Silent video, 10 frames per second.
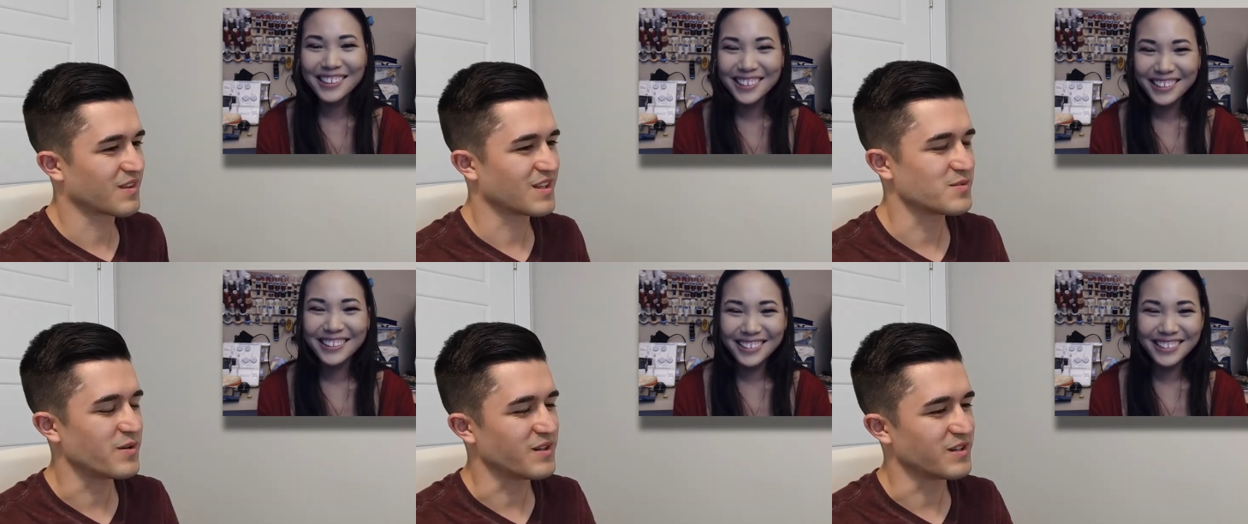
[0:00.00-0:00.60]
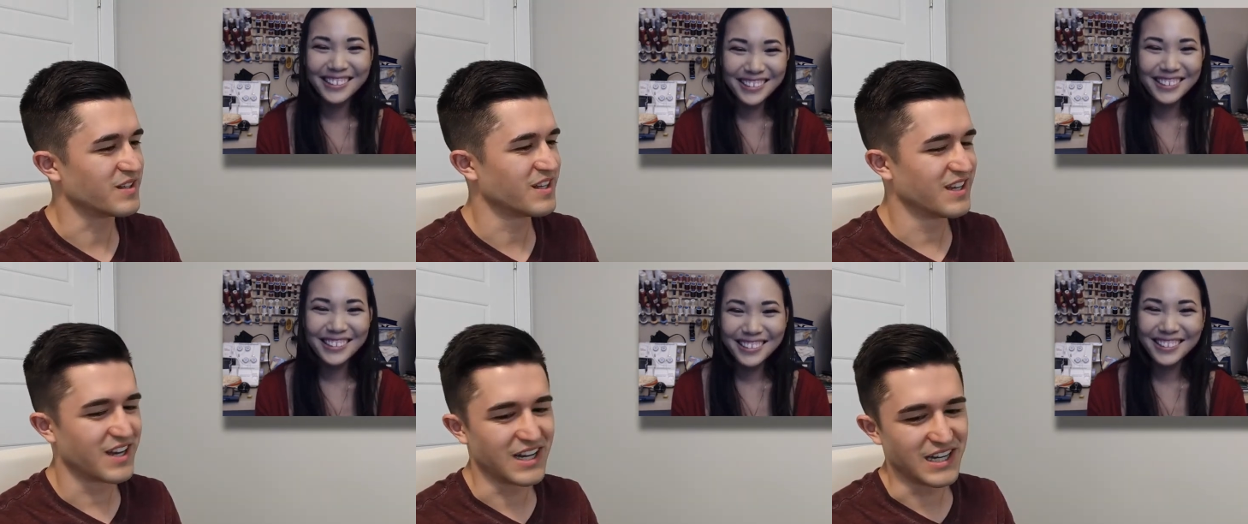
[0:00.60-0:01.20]
Speaker 1: That's pretty good.
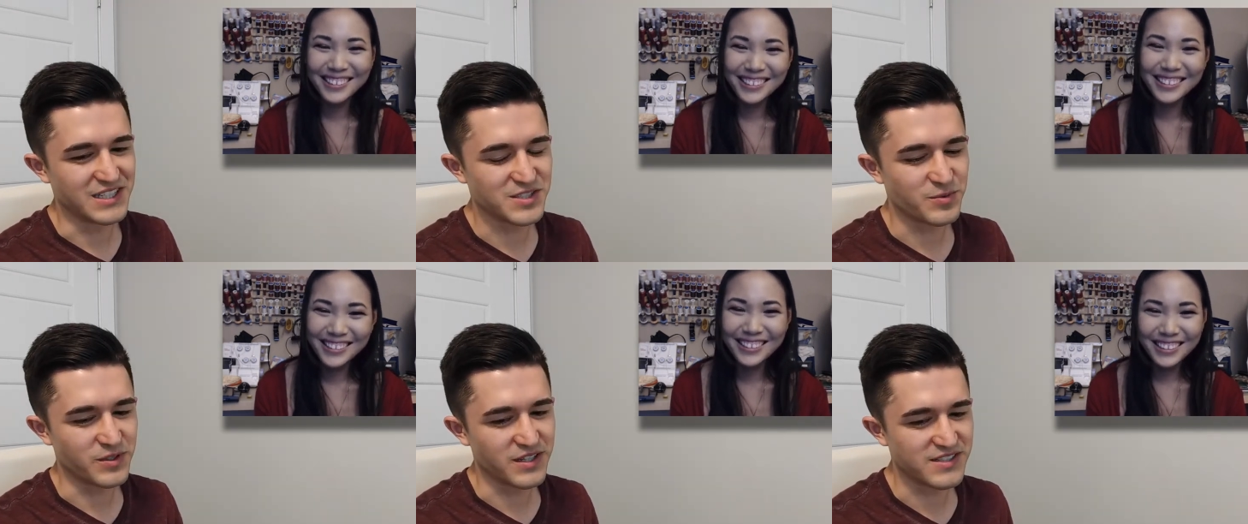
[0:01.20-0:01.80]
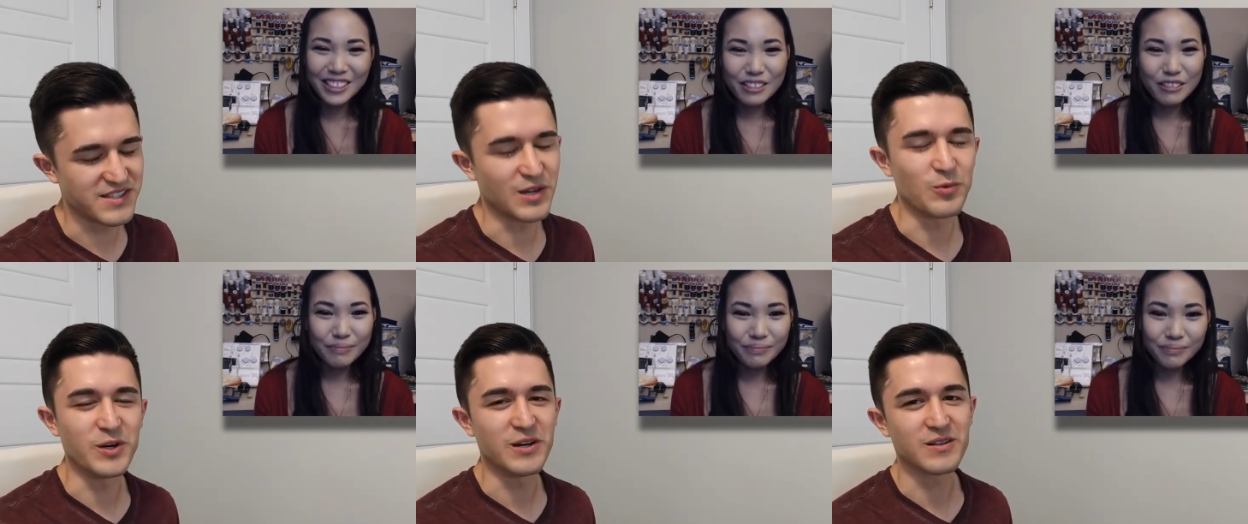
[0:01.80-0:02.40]
I, I just realized that
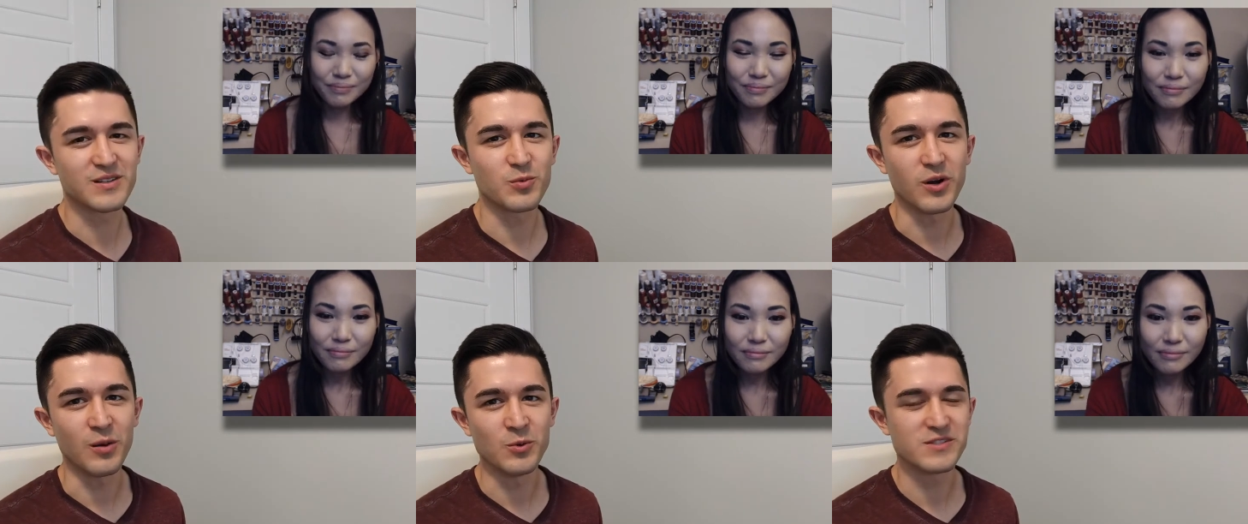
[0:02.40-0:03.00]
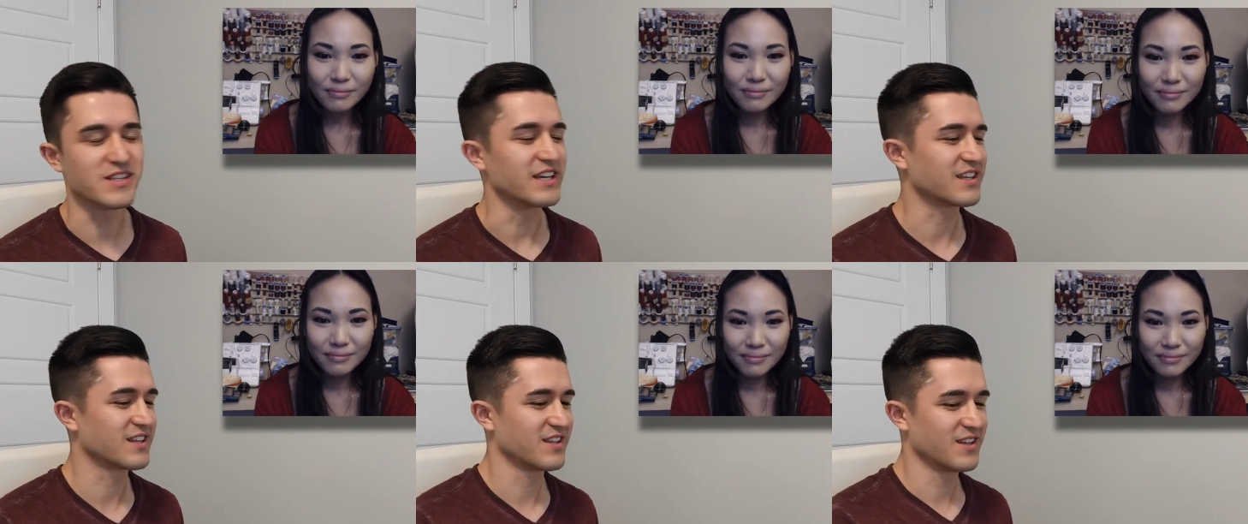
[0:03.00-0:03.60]
we're we're almost
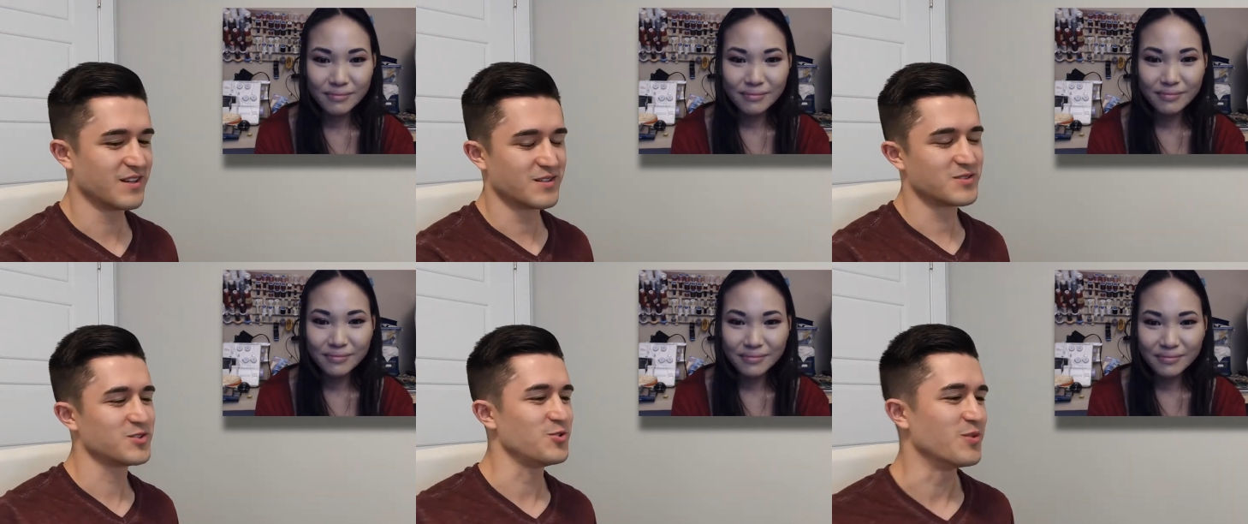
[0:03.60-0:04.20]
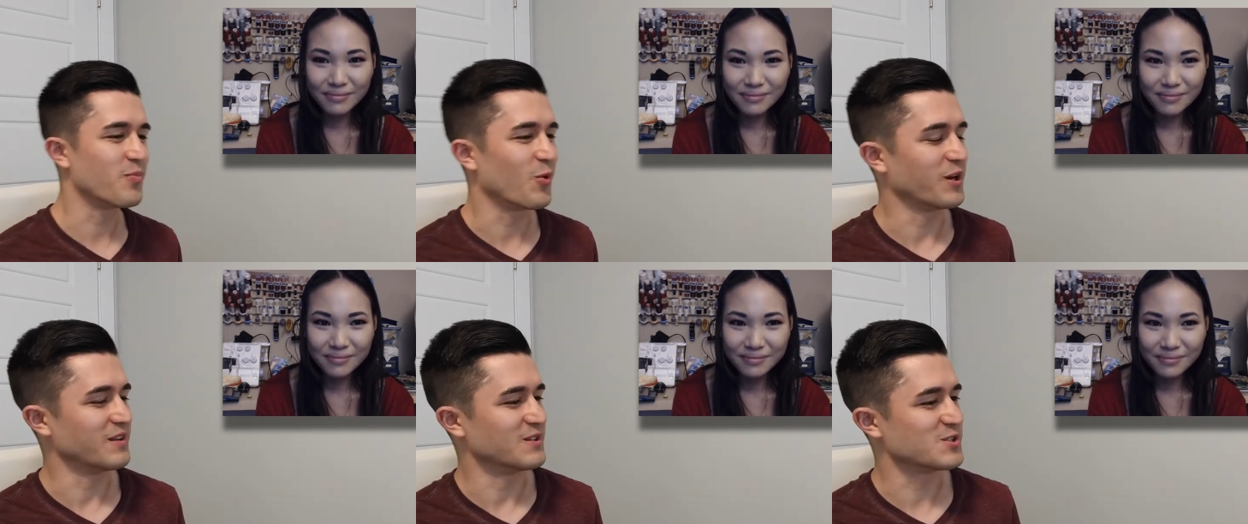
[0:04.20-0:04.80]
like to the
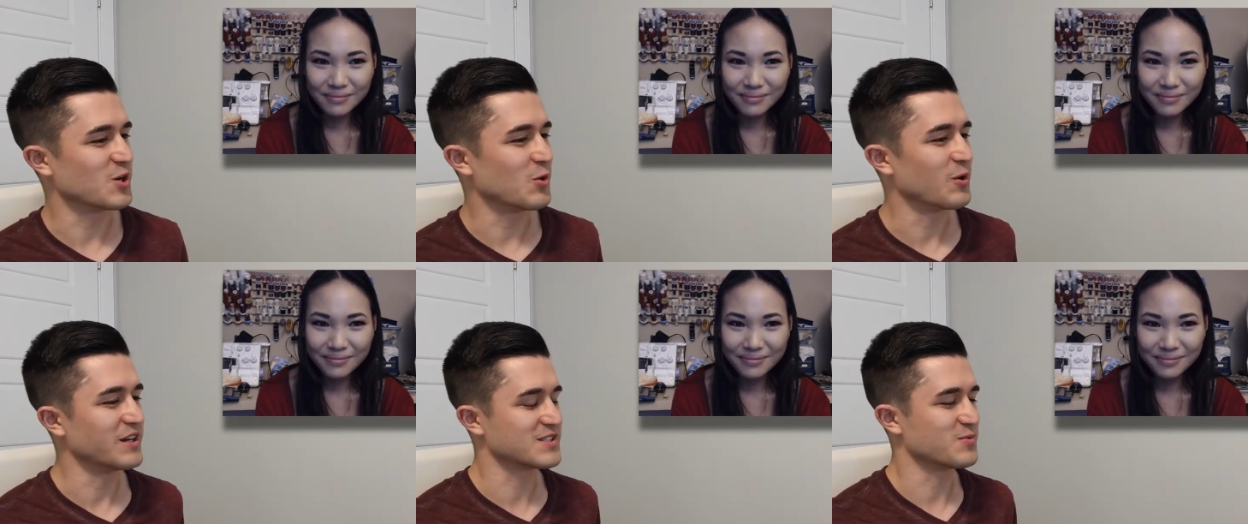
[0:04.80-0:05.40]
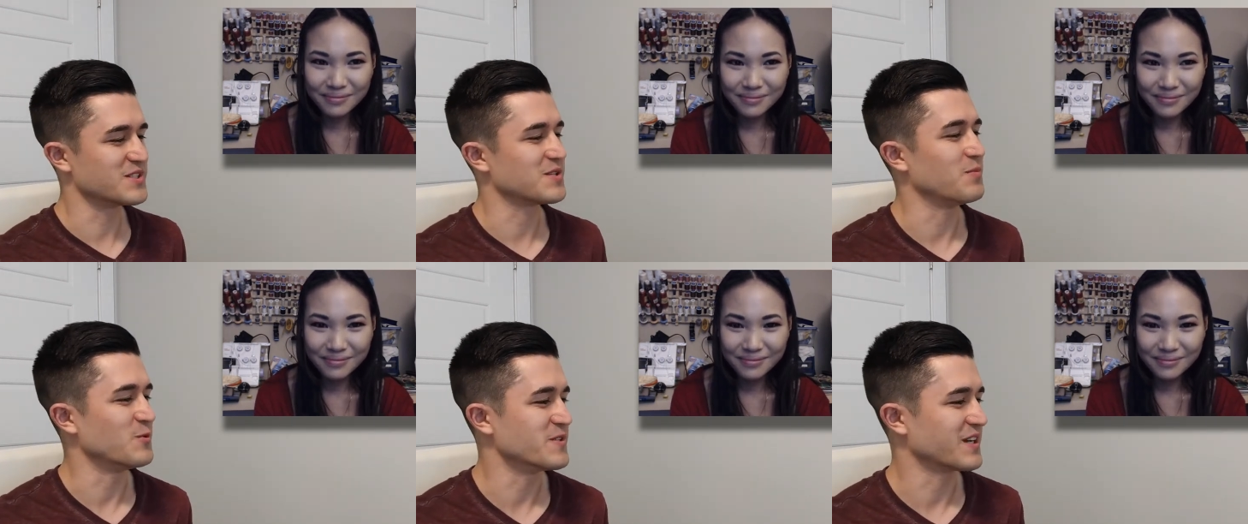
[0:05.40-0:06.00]
point in the show where I switch to
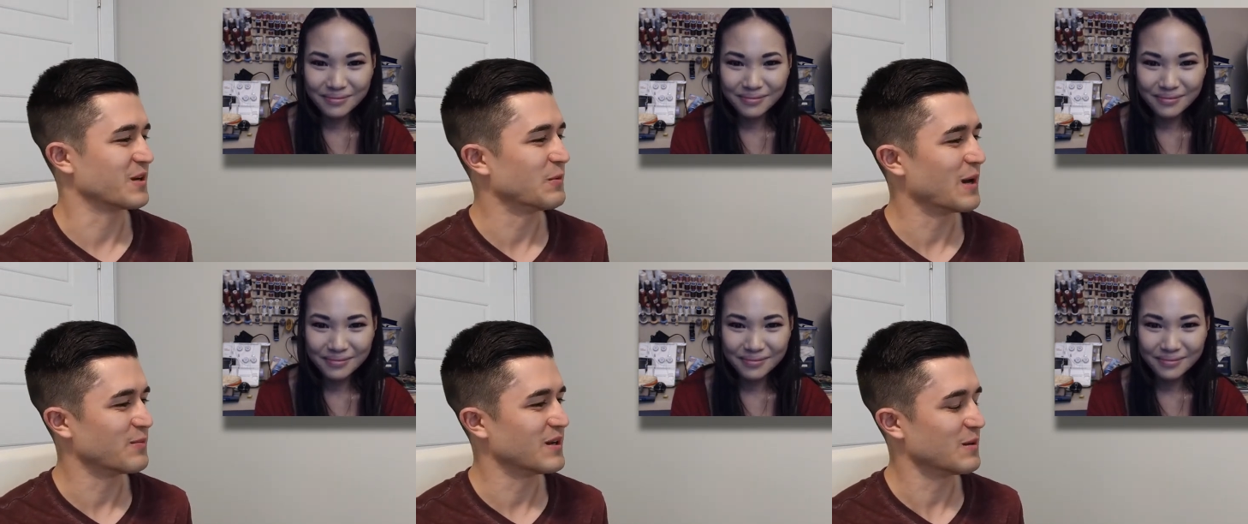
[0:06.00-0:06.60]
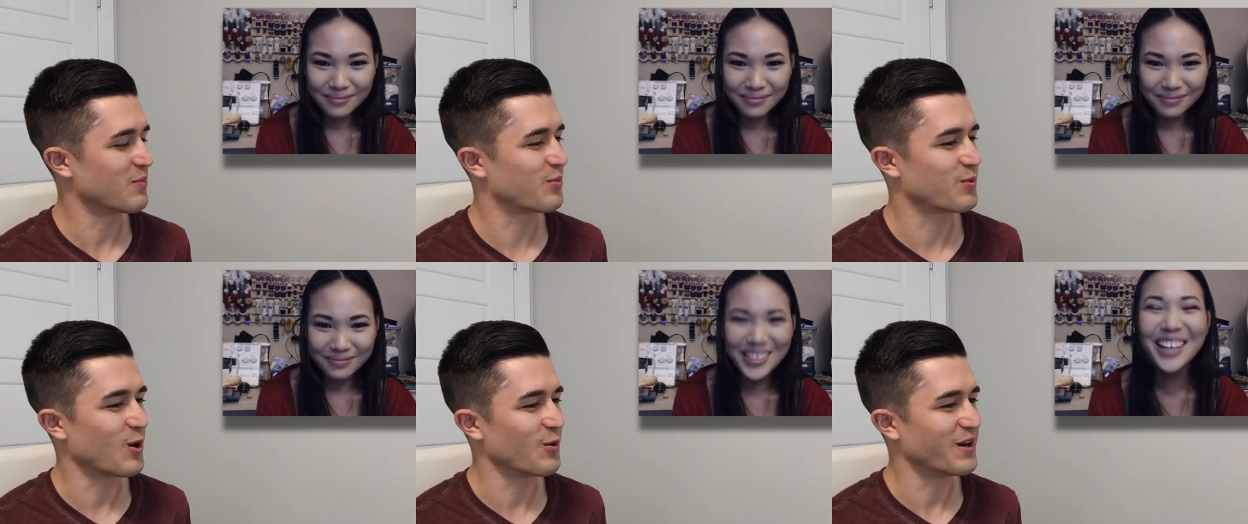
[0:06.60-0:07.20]
music and wrap it up
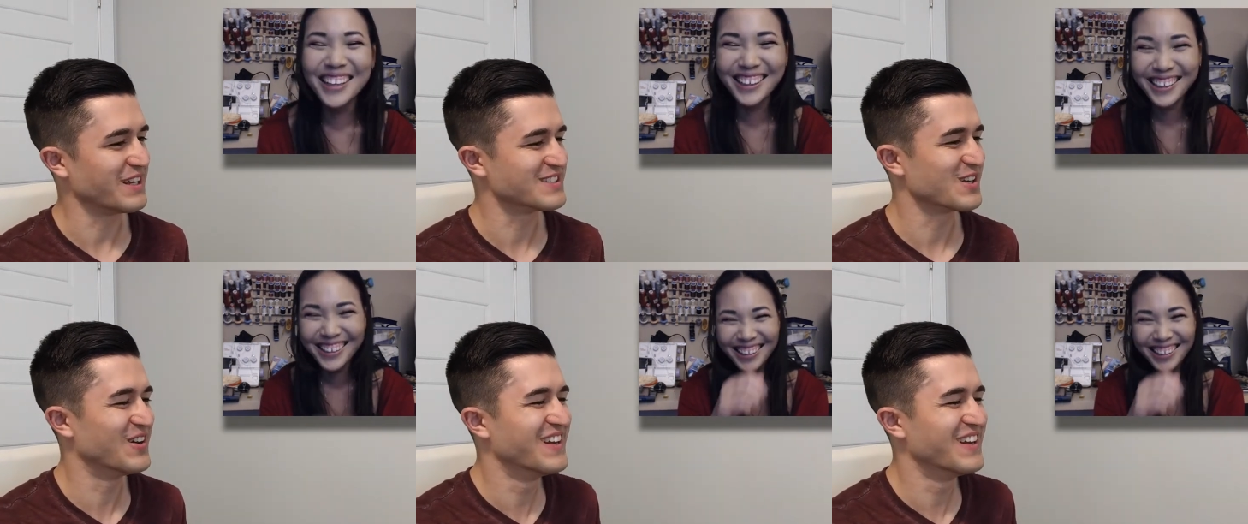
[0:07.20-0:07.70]
already. so